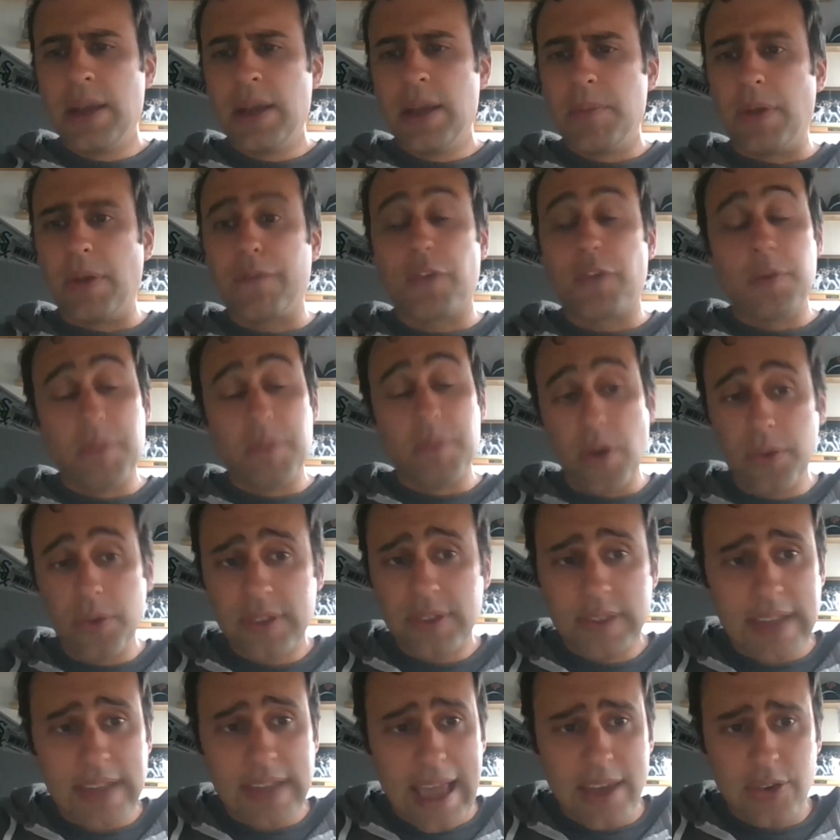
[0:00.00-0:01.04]
But for most
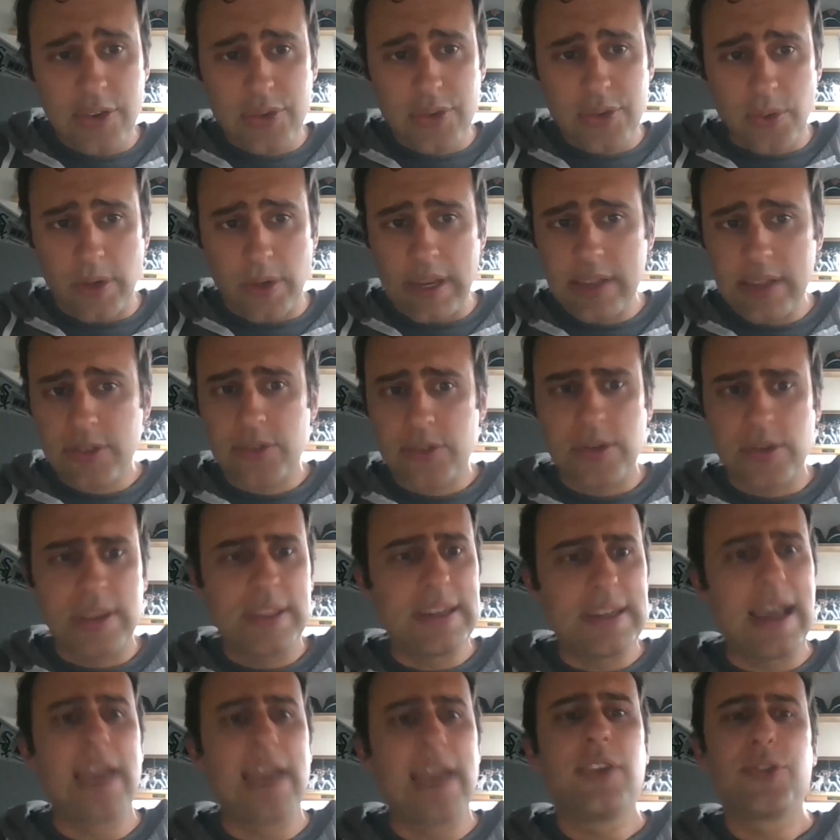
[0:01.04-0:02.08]
of dinosaur history, the
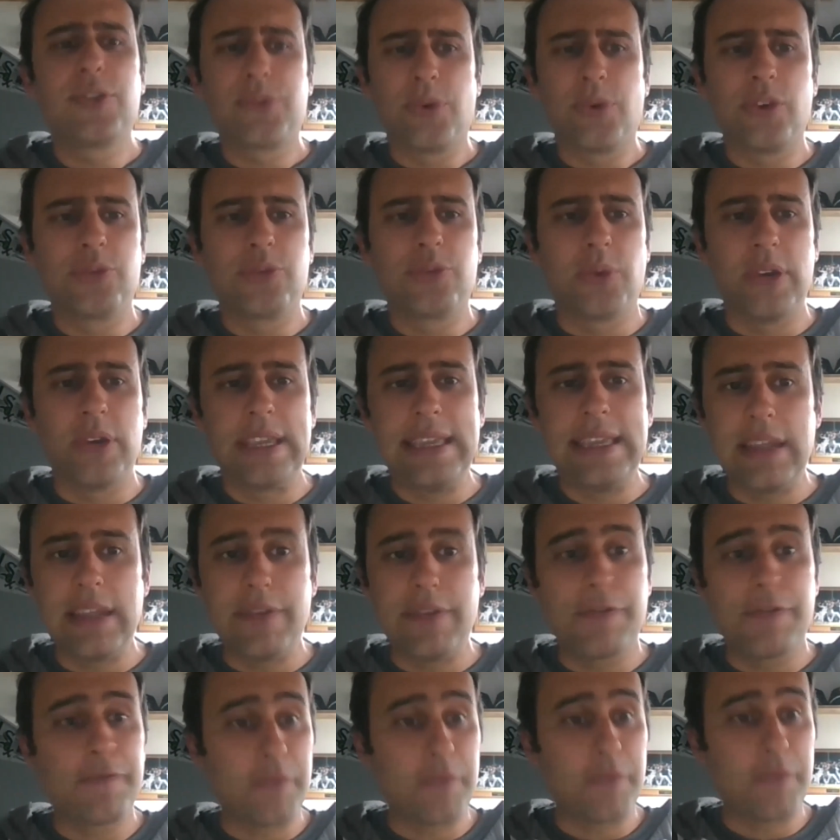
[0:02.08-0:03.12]
dinosaurs were
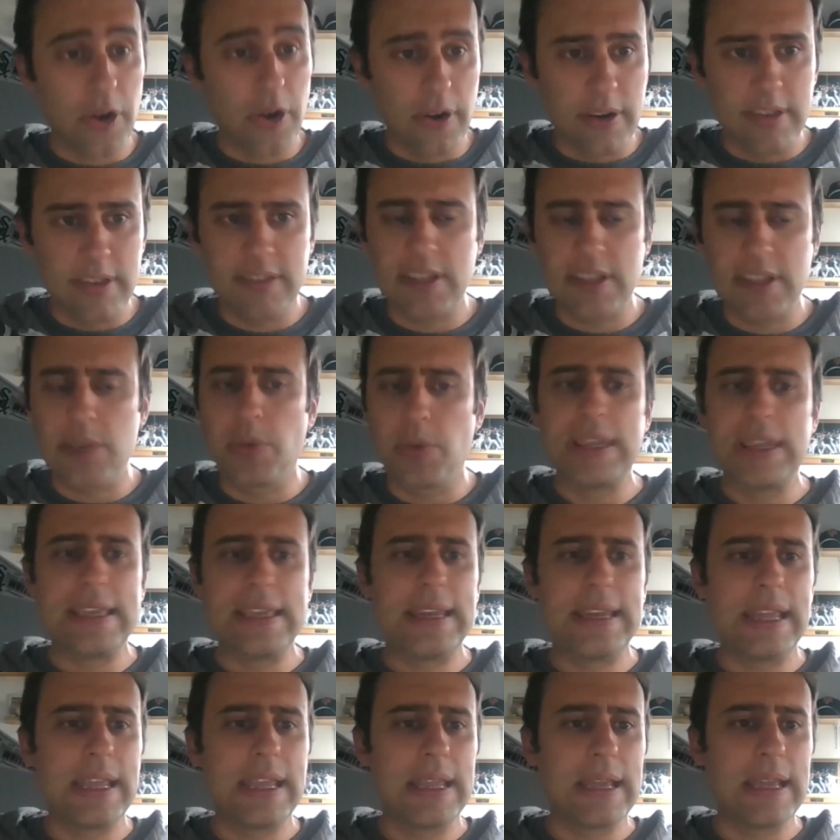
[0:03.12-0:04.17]
eating ferns. They were
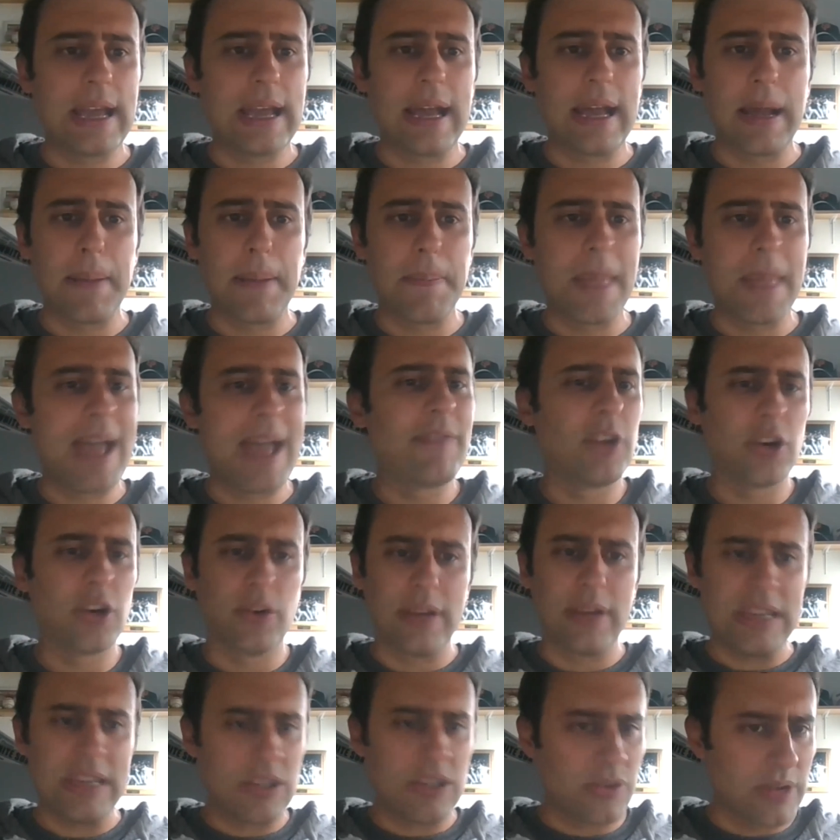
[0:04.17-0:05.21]
eating
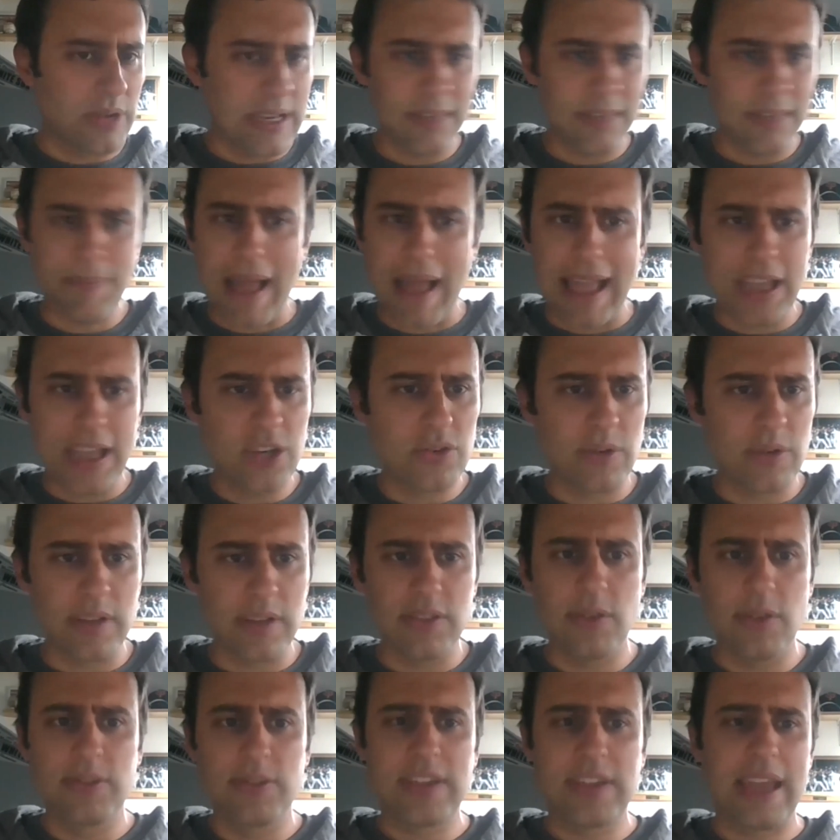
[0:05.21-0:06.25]
evergreen trees, pine trees,
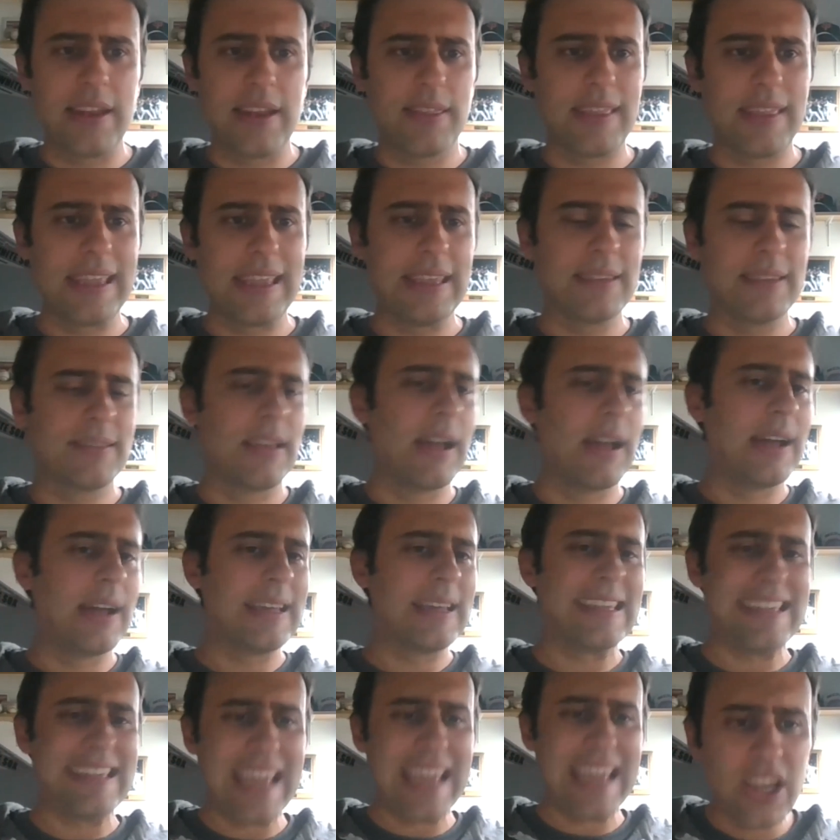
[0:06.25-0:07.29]
those kind of things,
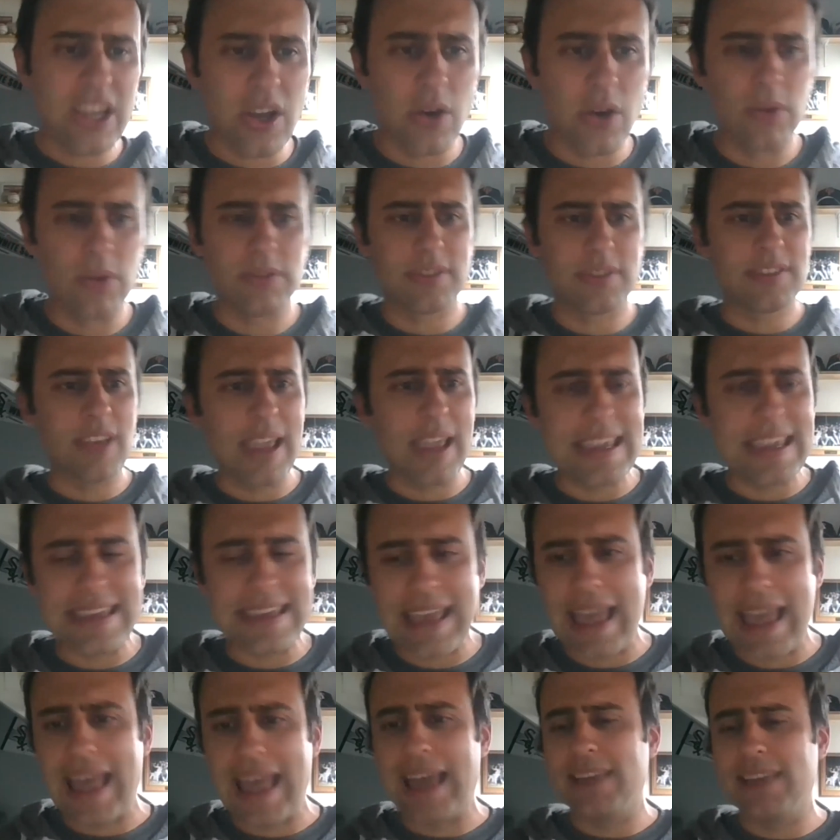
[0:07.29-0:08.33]
ginkgos,
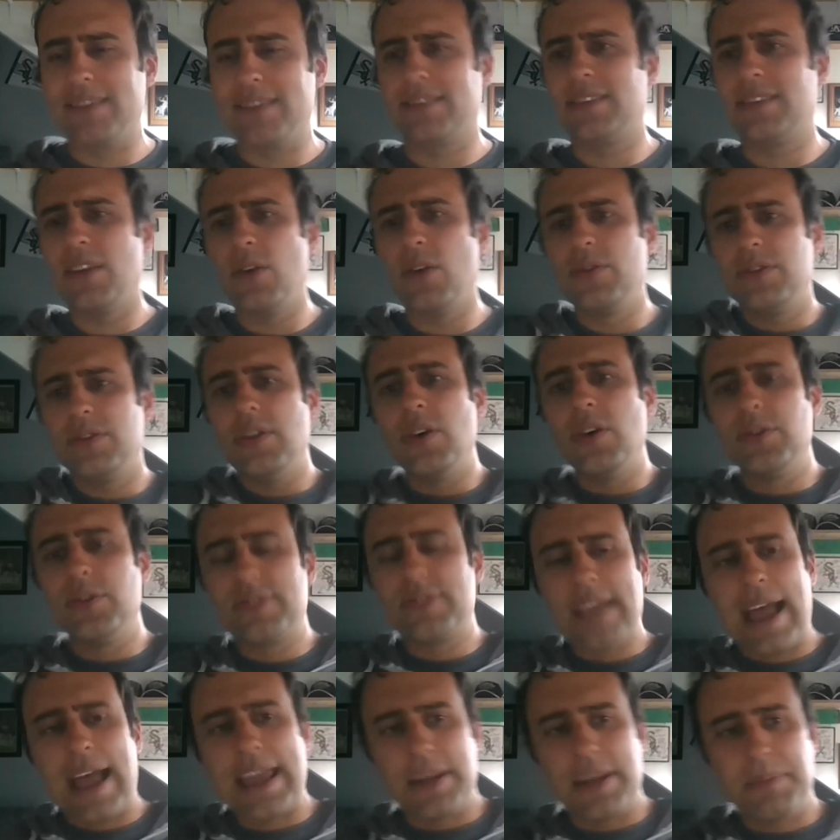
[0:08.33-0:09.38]
cycads, those
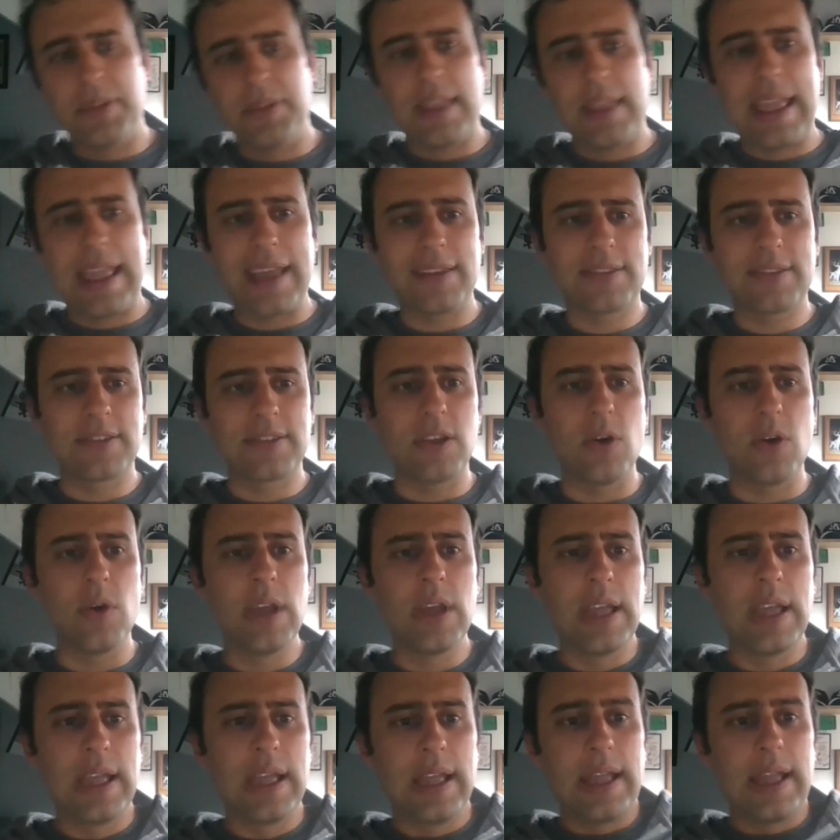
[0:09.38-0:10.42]
kind of plants. So
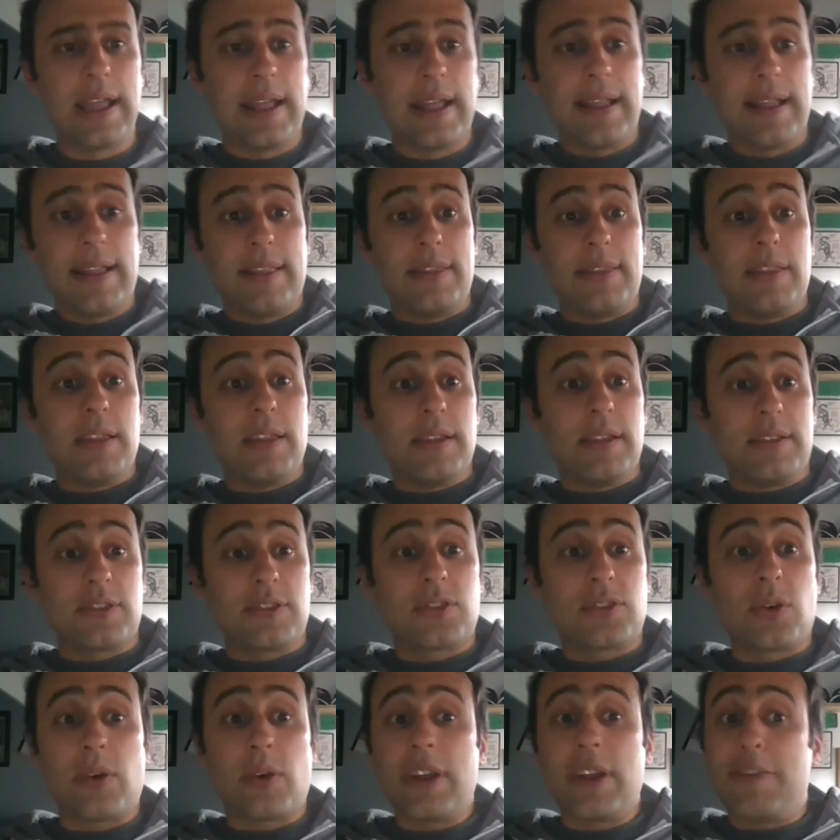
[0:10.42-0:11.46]
the
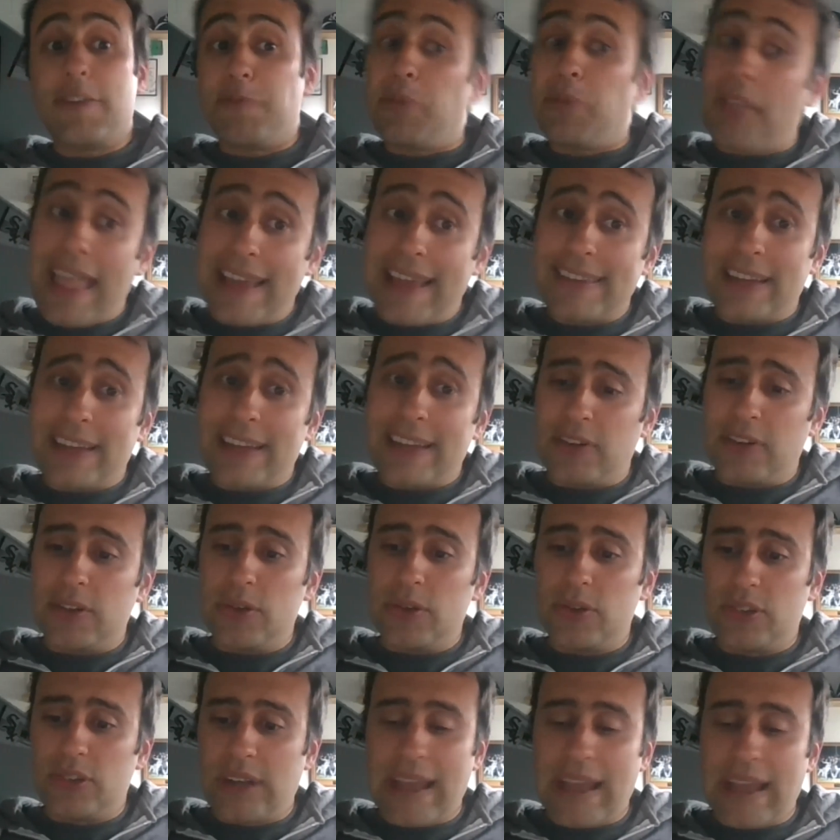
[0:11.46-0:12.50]
story of plant
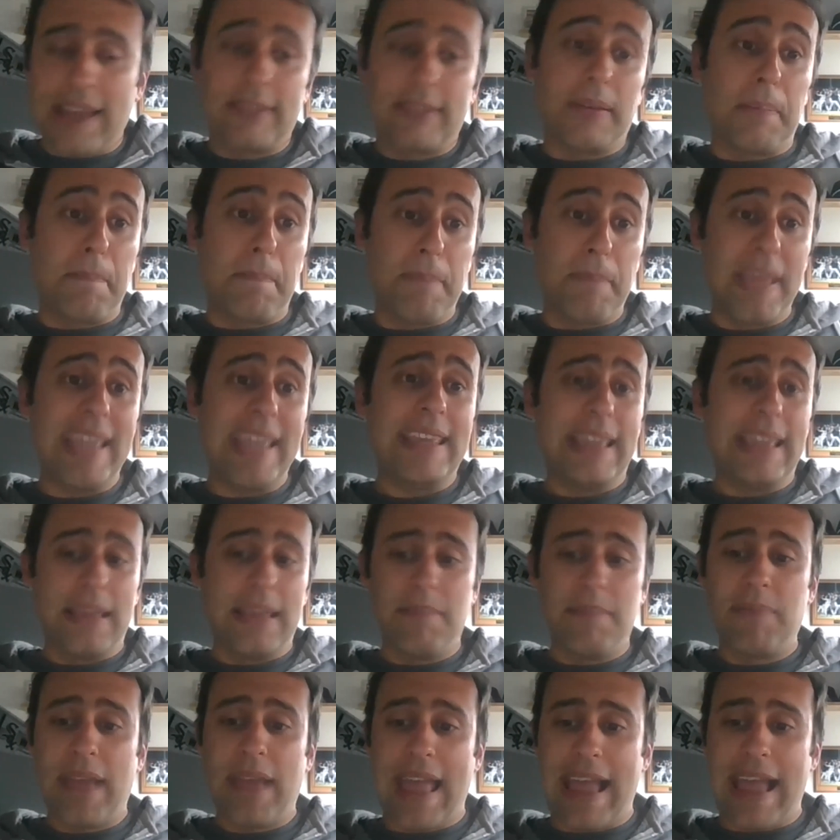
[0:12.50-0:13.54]
evolution has a big
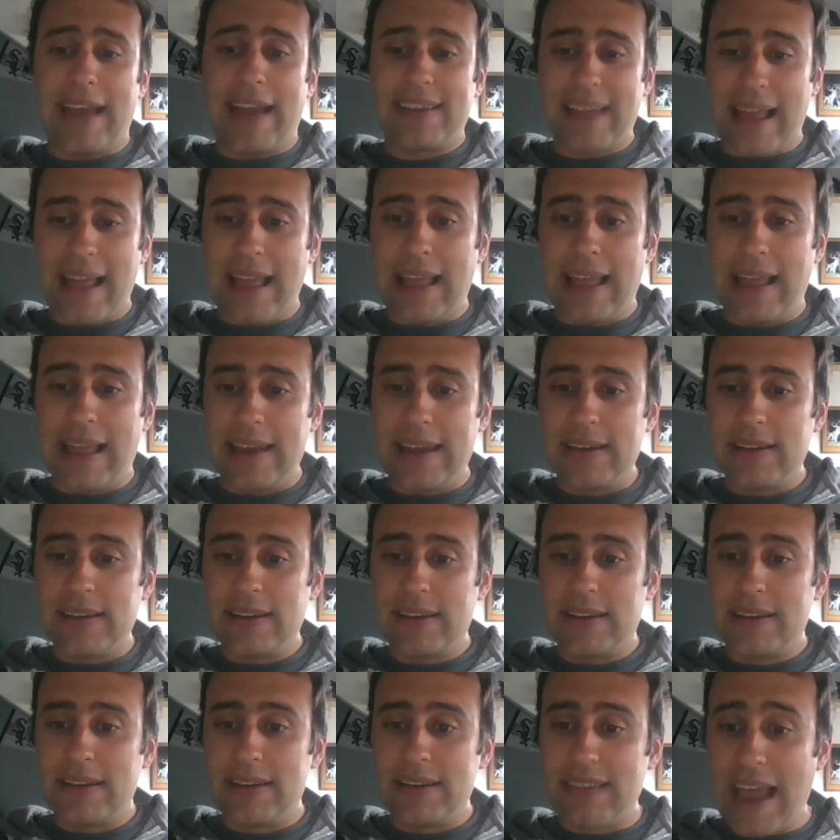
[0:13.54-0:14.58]
impact on
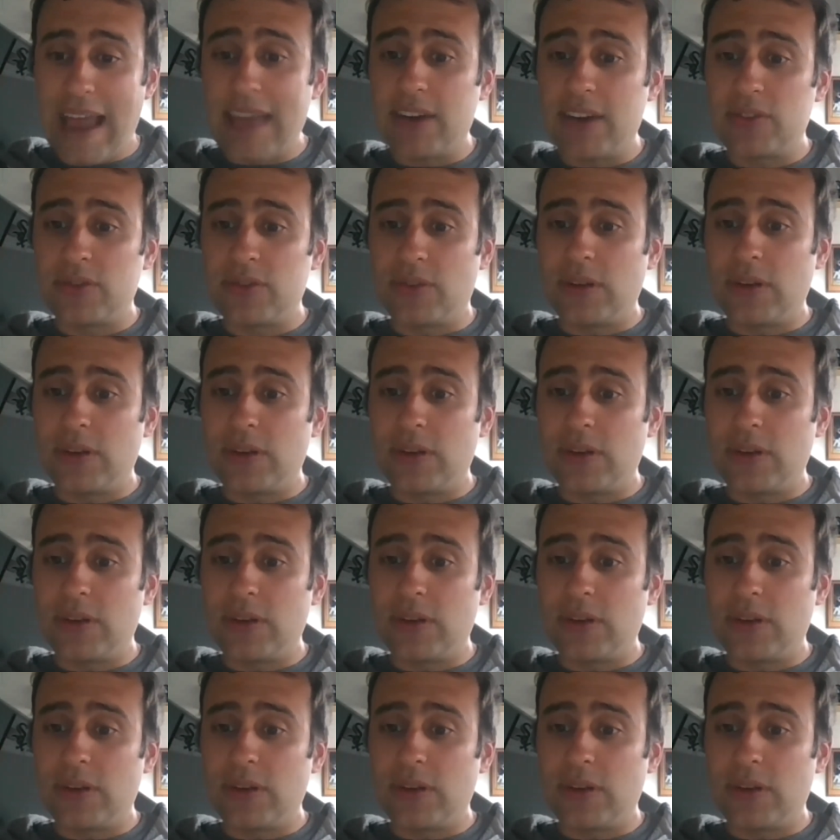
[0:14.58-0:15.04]
dinosaur